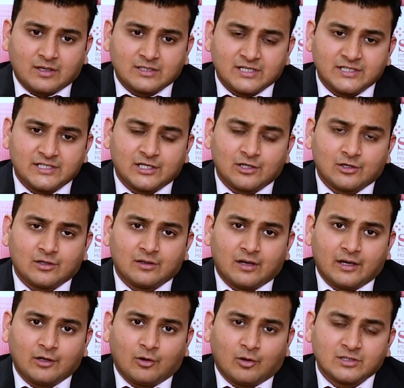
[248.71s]
surgical
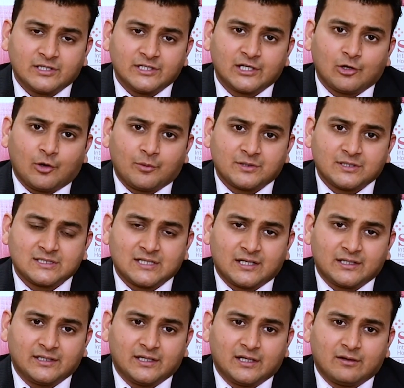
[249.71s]
and non-surgical options
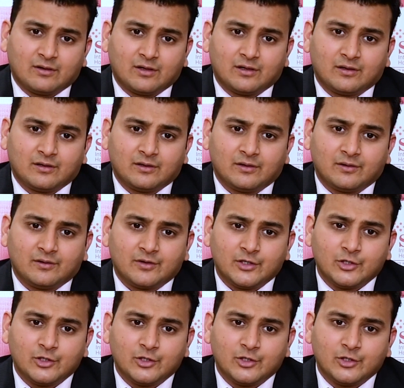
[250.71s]
are there.